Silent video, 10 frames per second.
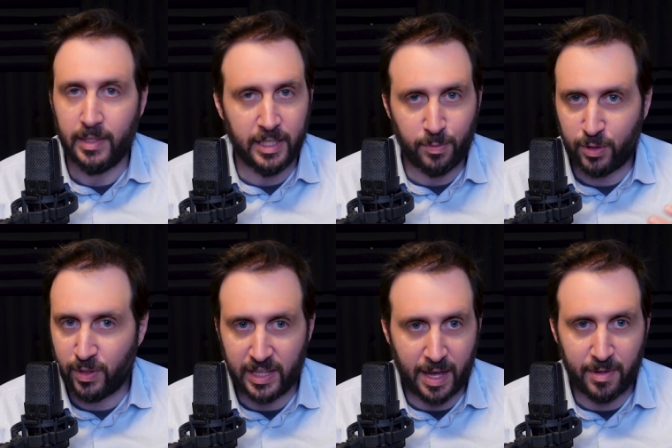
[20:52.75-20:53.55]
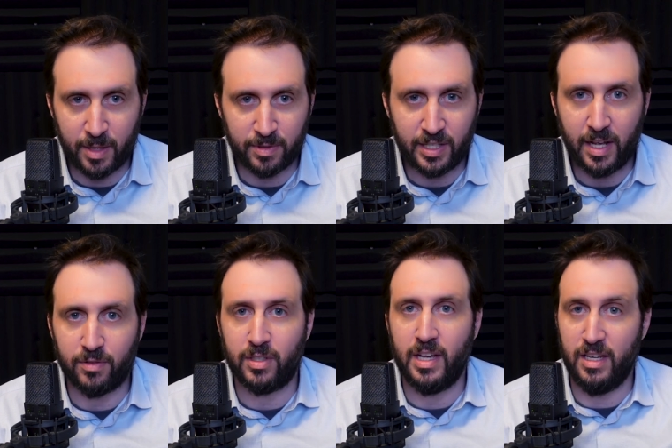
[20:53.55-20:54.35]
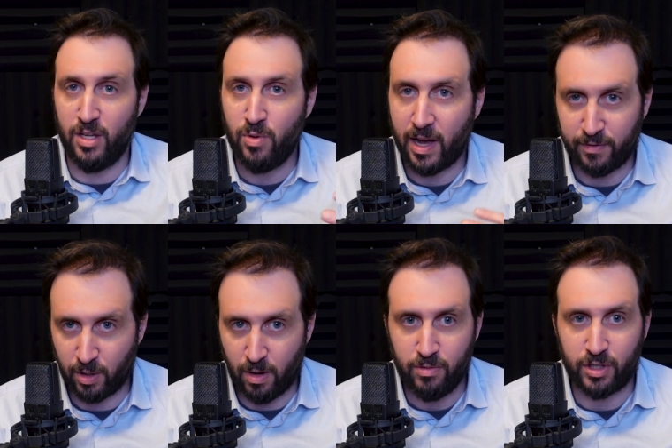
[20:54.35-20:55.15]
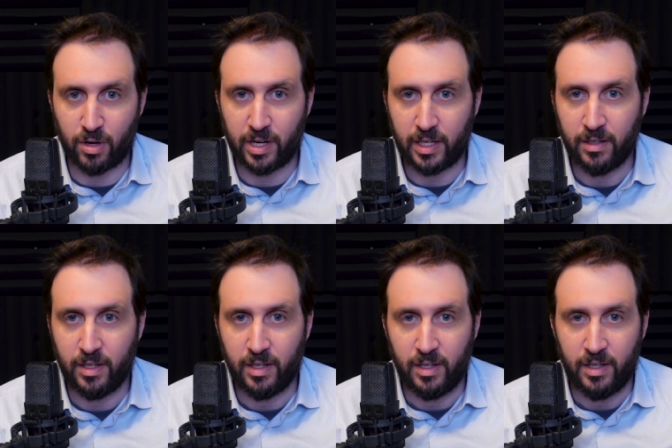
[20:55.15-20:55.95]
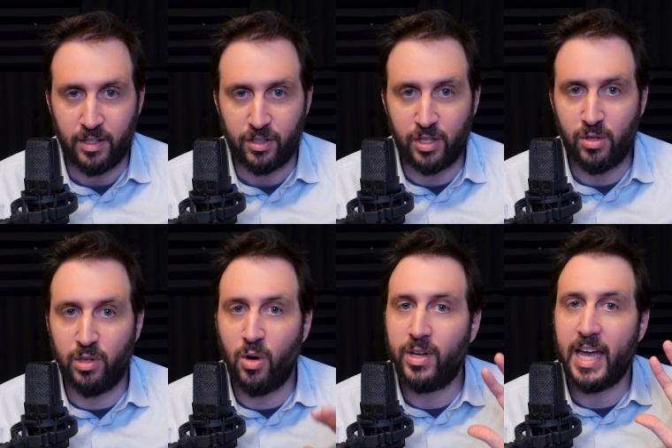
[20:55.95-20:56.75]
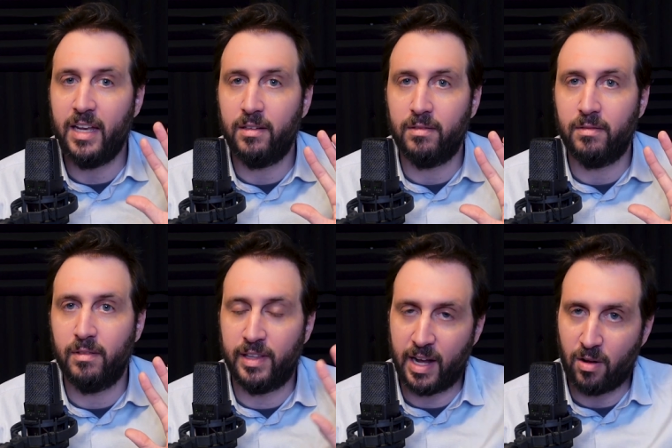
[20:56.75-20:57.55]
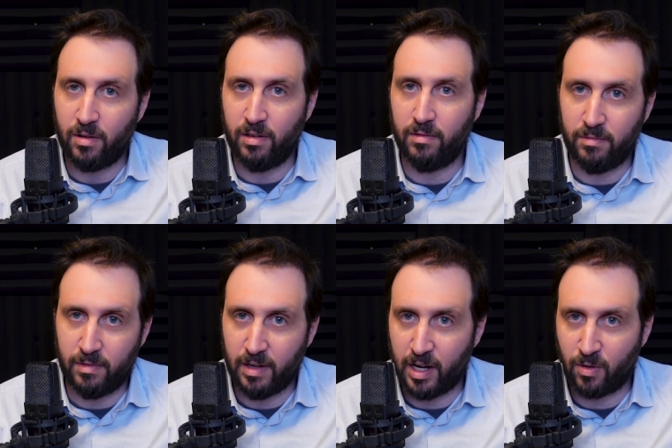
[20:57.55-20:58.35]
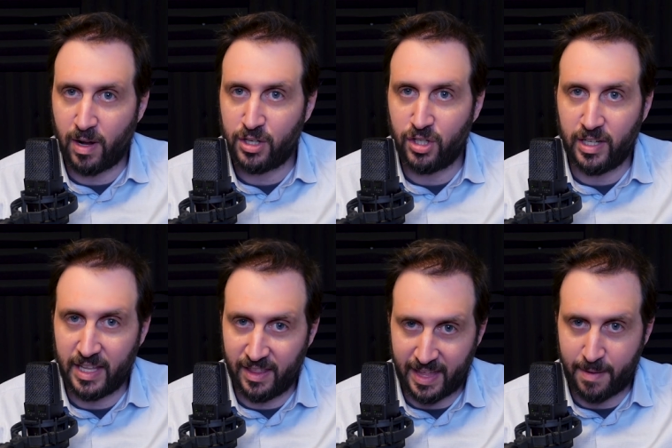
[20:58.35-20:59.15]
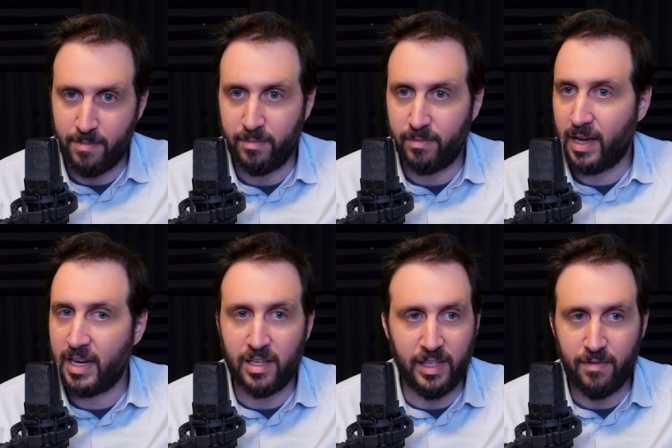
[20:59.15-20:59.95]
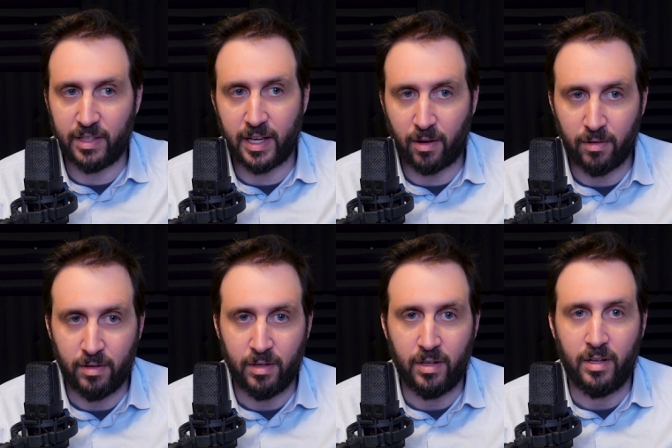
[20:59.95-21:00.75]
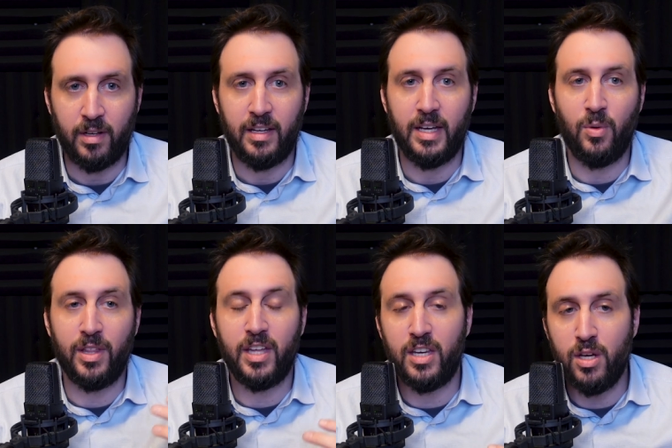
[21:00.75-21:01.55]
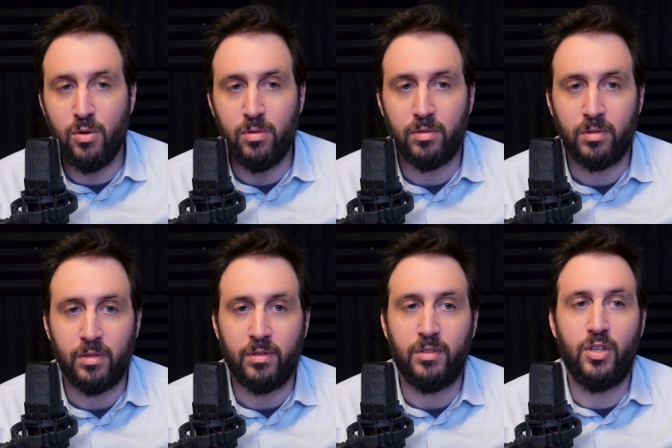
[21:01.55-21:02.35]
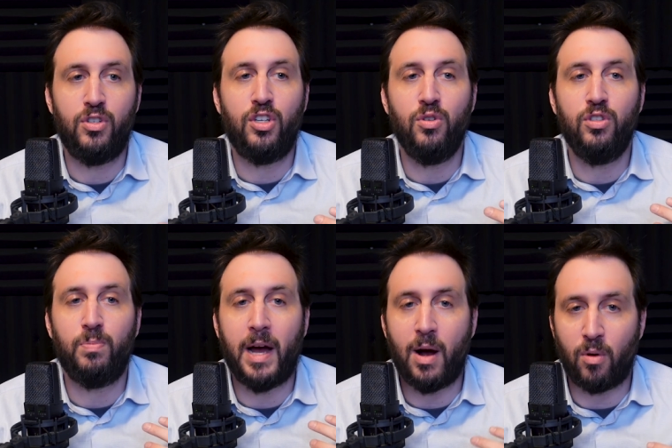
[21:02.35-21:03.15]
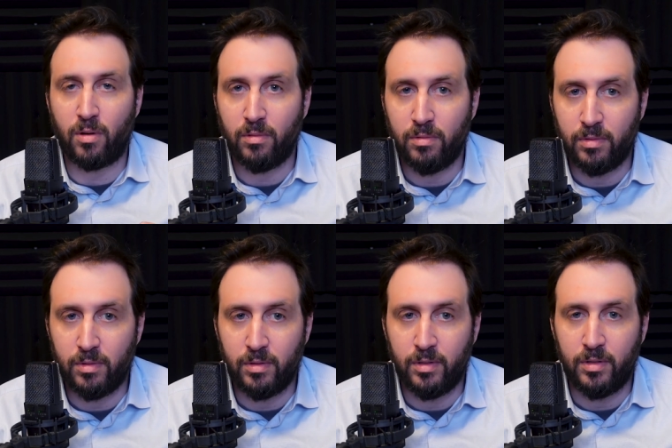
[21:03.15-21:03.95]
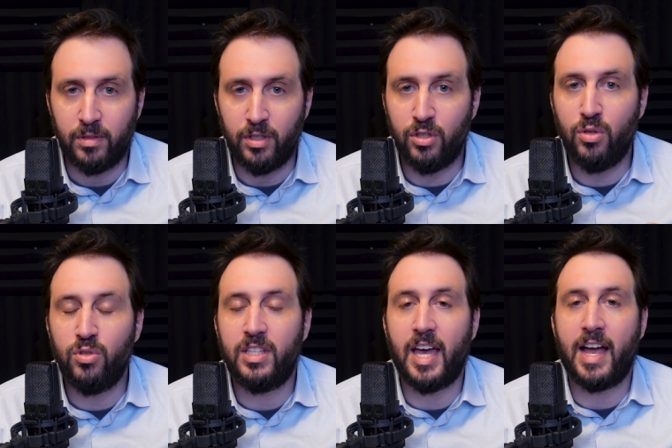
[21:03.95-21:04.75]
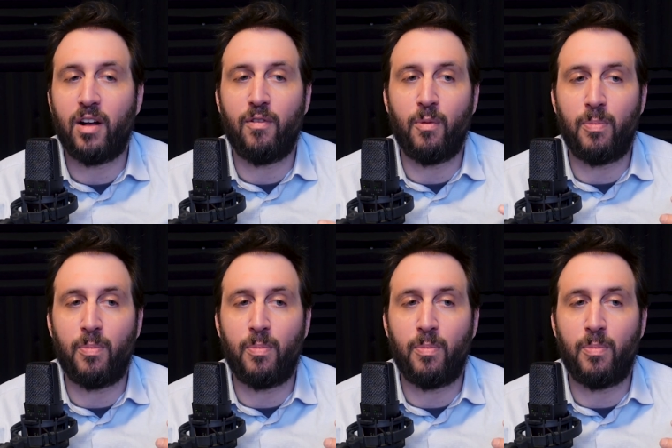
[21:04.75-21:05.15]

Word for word: It's between them and themselves, and you have your own journey. So you locate their aggression in them and you leave it there. Within you, you choose power. You use the anger for